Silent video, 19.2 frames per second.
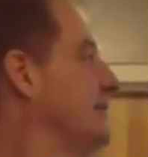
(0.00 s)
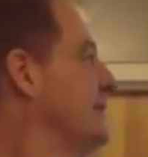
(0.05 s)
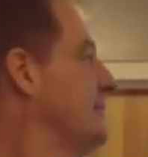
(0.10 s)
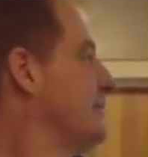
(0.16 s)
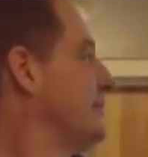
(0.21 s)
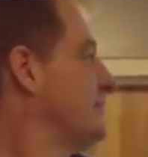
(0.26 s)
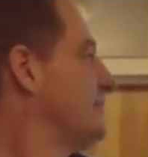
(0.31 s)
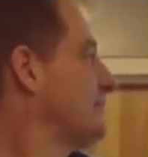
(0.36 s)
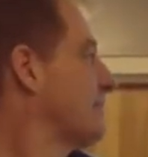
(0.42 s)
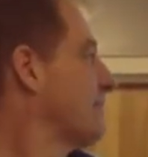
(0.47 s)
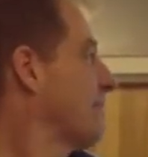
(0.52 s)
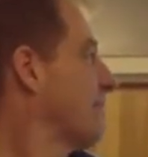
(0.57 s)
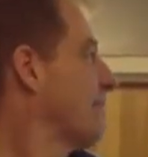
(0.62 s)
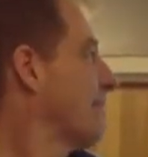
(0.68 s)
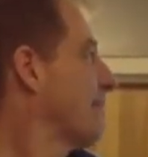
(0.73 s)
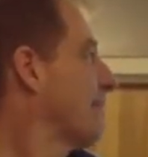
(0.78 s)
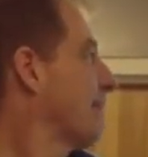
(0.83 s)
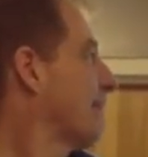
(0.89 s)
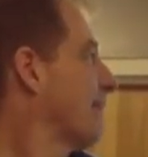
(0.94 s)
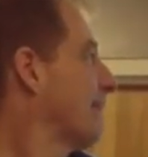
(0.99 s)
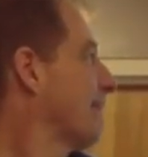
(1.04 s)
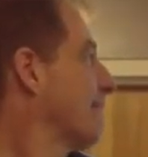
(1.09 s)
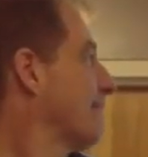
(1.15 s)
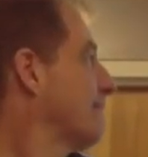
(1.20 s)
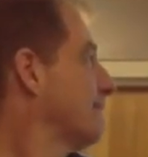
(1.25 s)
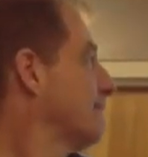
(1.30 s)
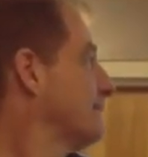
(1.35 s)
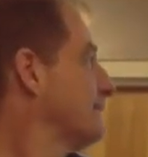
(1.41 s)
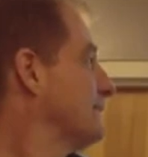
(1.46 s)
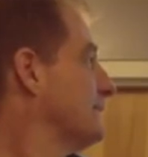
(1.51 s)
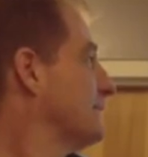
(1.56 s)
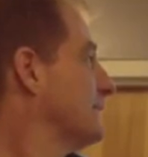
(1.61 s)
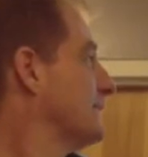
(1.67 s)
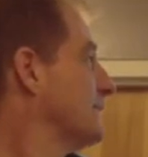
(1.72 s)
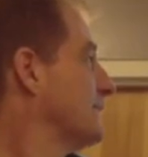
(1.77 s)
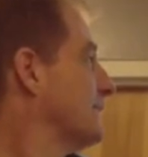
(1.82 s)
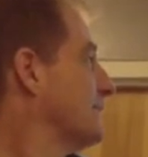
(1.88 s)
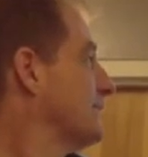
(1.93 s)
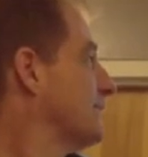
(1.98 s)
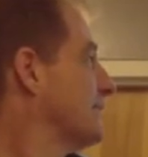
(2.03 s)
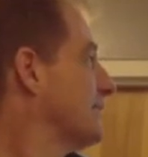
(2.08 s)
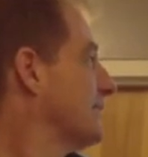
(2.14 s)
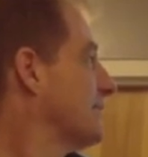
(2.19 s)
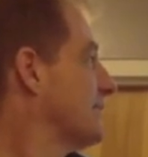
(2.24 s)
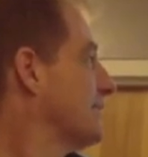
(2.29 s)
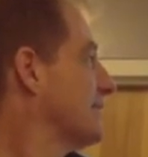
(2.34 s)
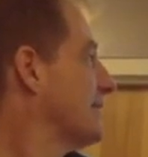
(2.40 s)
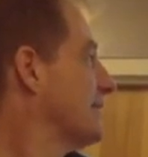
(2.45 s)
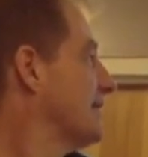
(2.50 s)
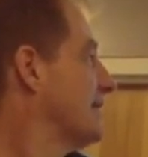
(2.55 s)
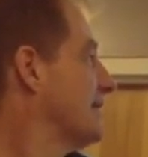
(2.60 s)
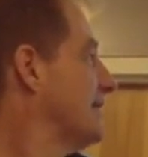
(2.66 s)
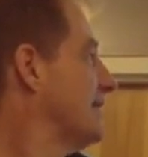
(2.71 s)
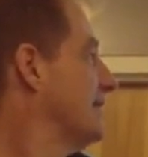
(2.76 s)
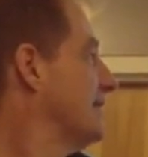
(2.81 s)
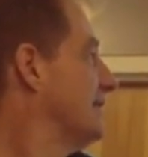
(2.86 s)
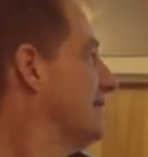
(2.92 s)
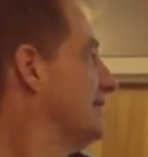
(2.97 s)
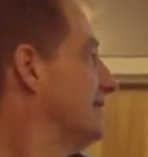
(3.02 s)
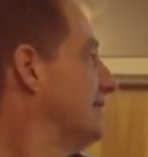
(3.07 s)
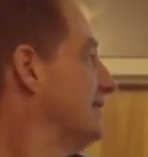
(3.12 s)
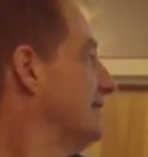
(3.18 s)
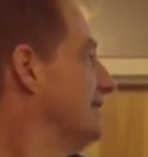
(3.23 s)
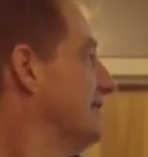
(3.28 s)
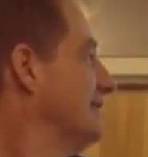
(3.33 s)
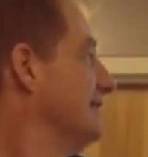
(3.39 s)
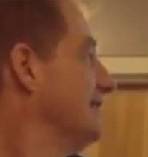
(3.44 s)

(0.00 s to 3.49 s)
(no one is talking)